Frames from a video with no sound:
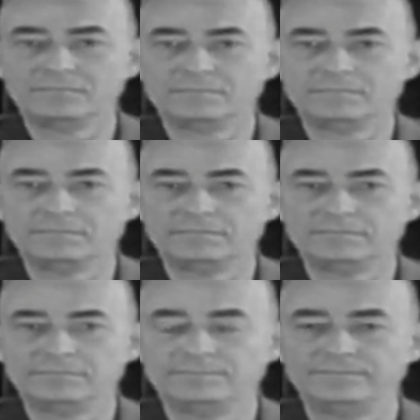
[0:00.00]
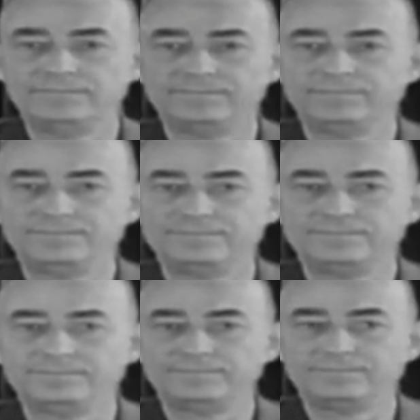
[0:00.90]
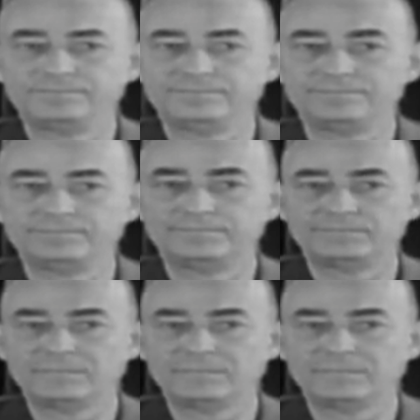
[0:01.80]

(no one is talking)